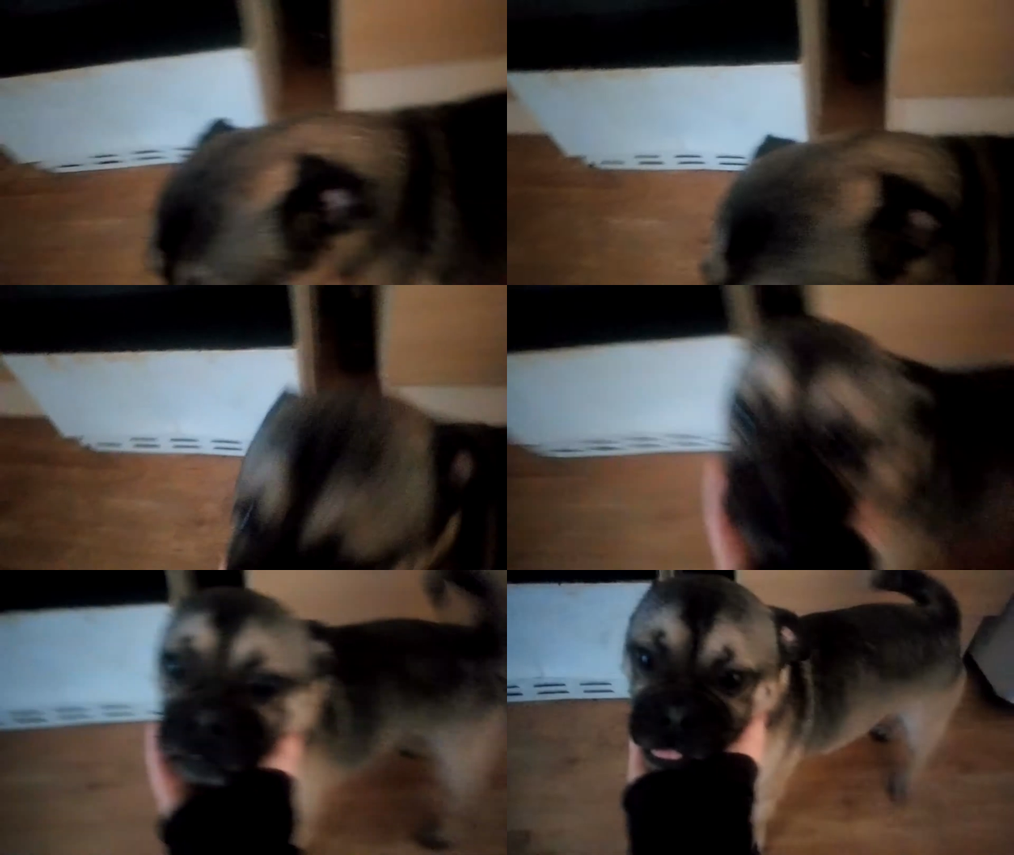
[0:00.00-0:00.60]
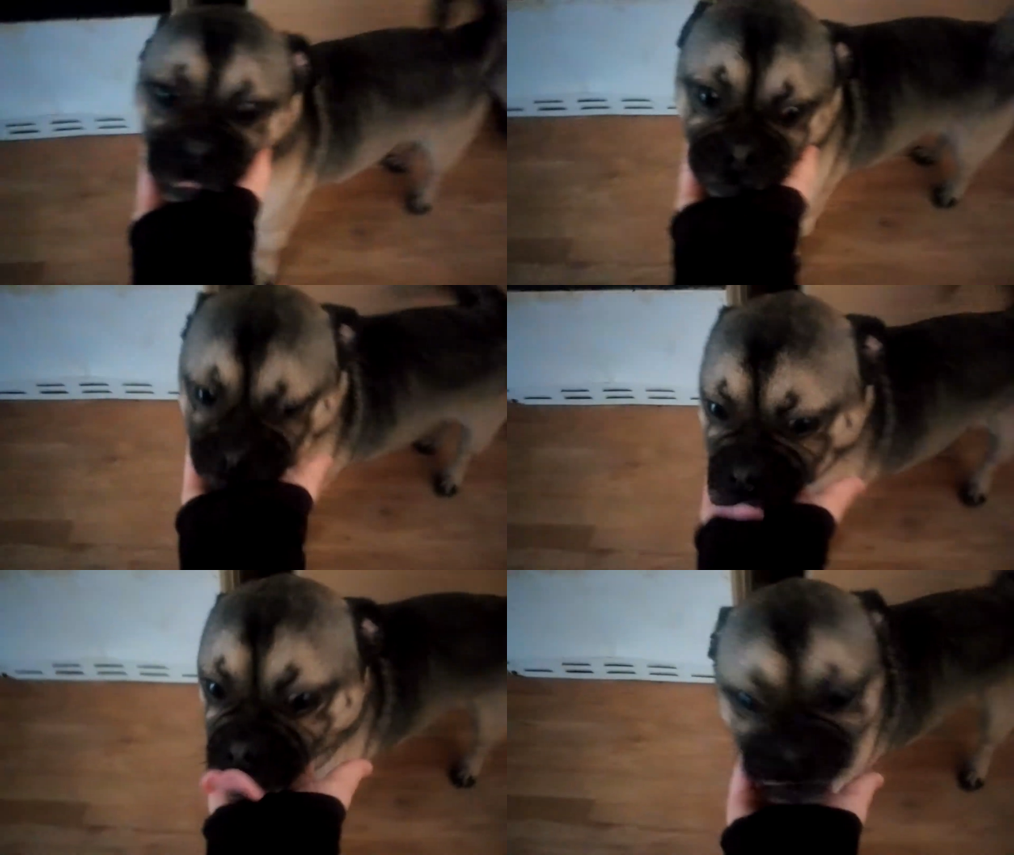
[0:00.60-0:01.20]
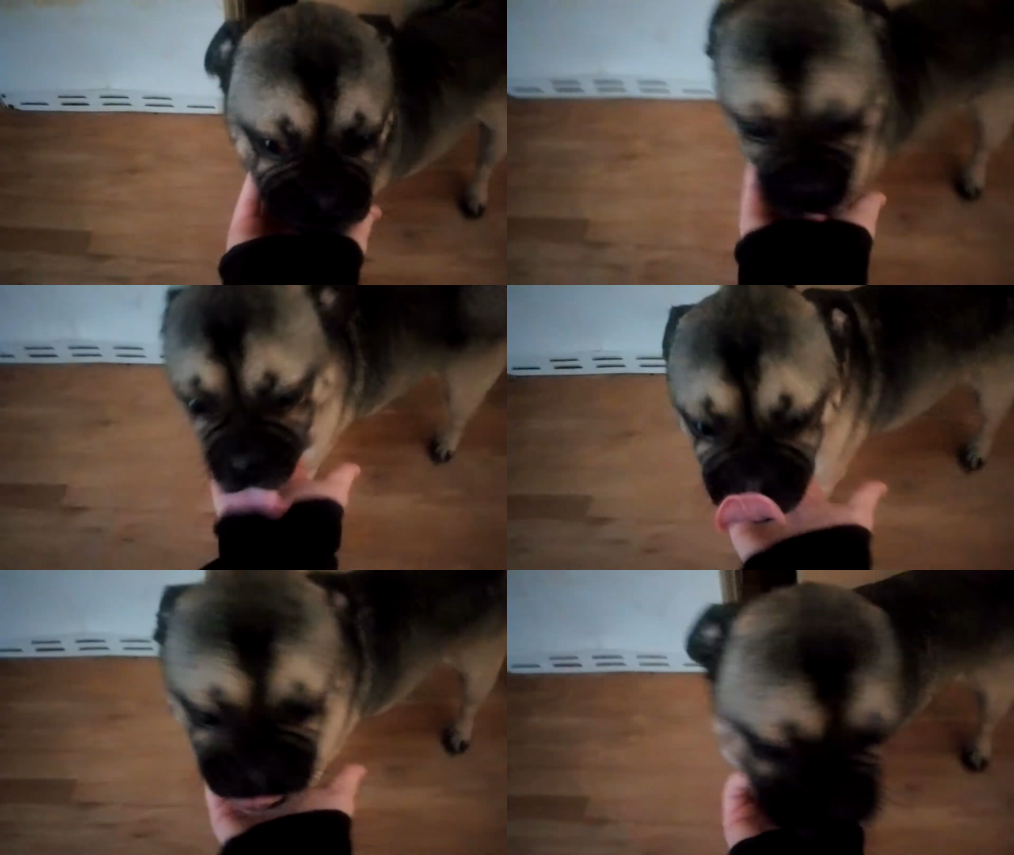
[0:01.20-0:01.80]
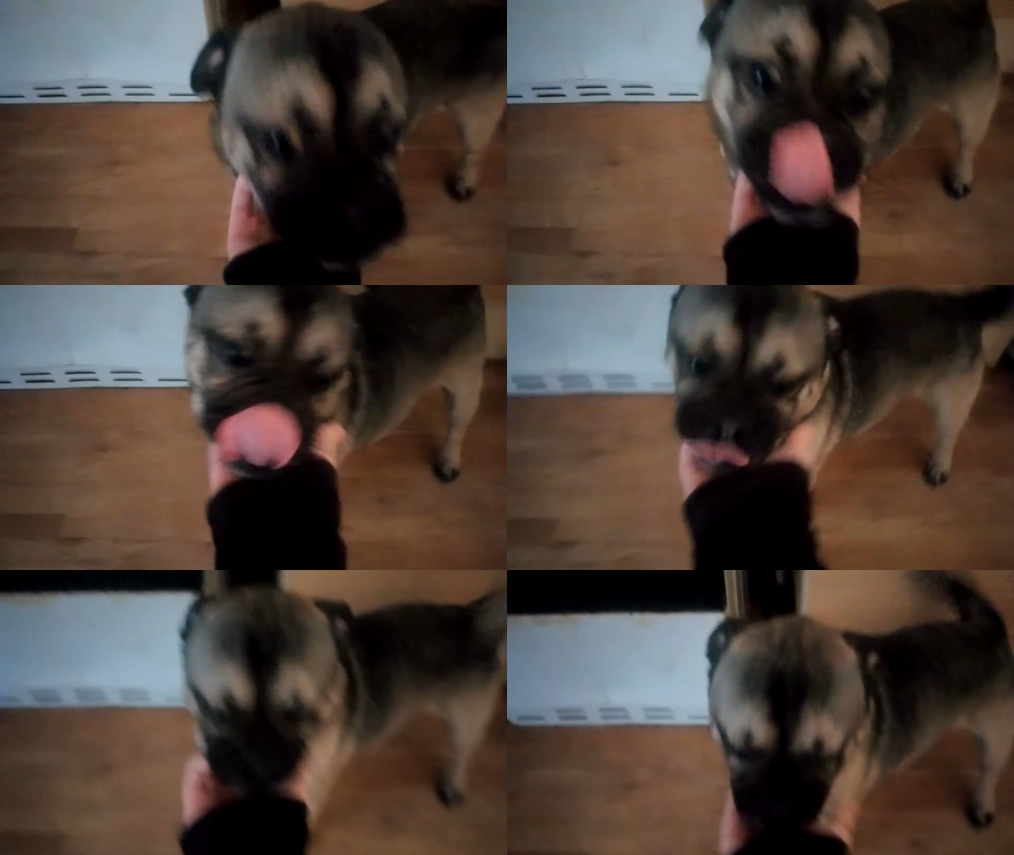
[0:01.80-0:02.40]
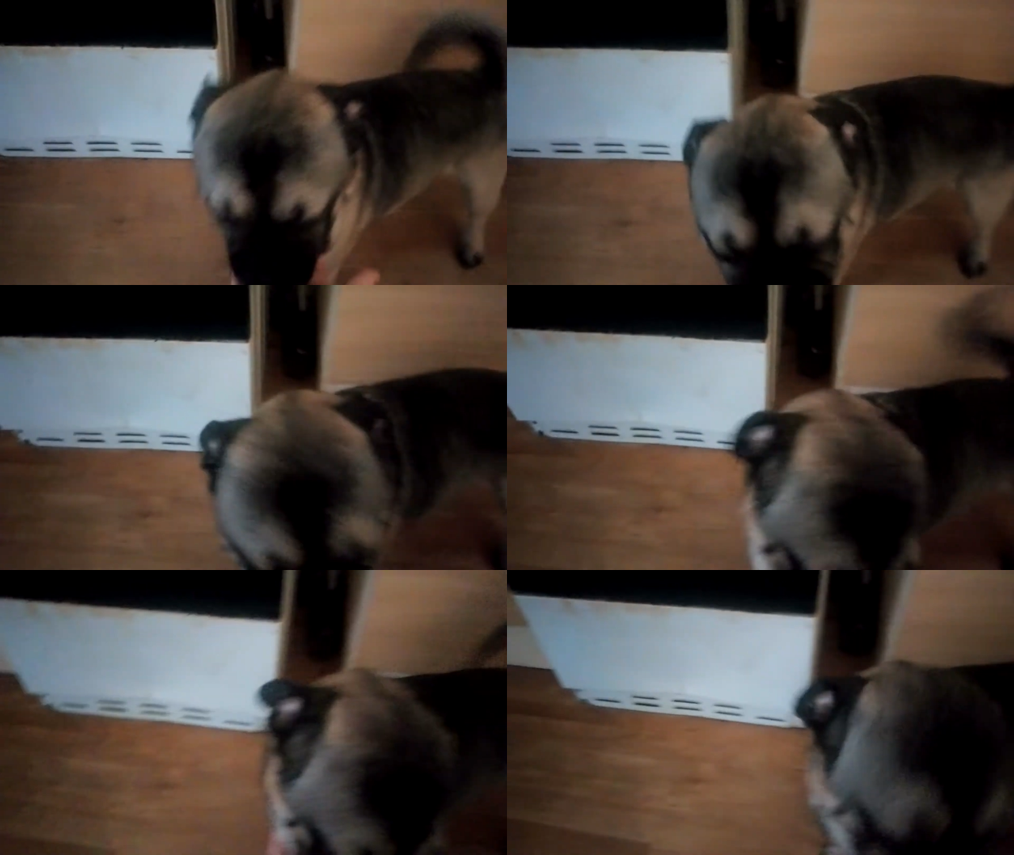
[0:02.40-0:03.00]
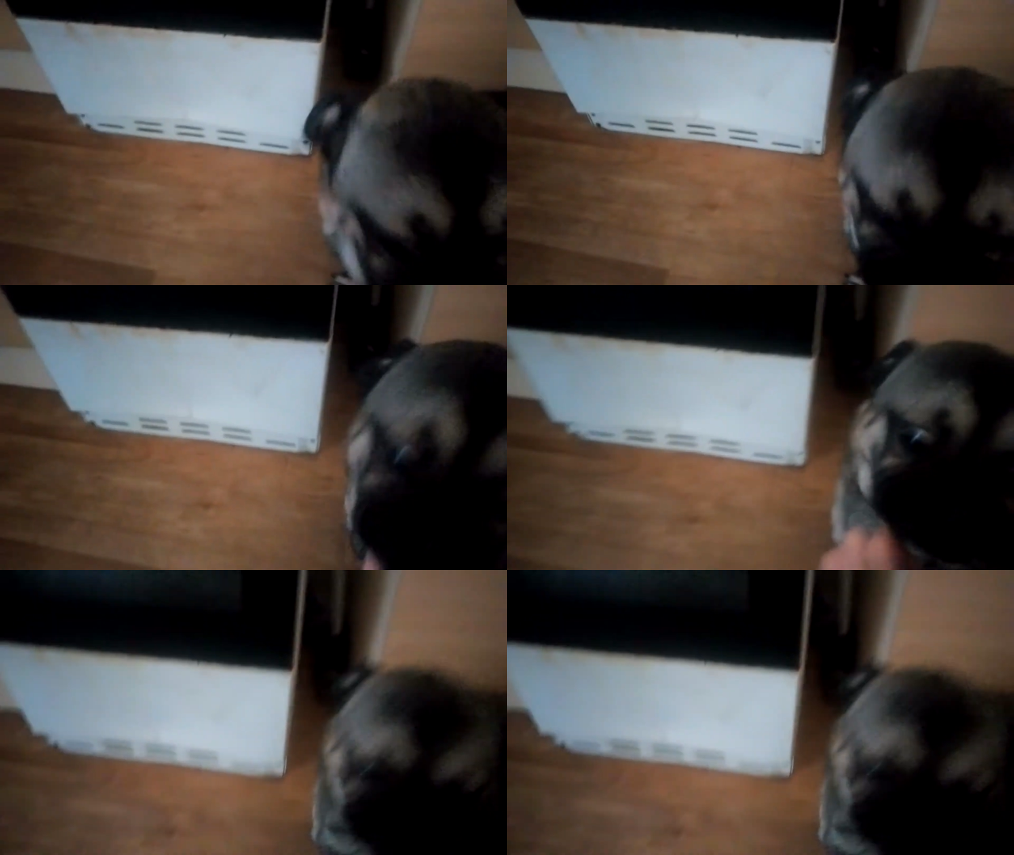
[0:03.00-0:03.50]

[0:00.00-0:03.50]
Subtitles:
No face is visible, so there are no lips to read.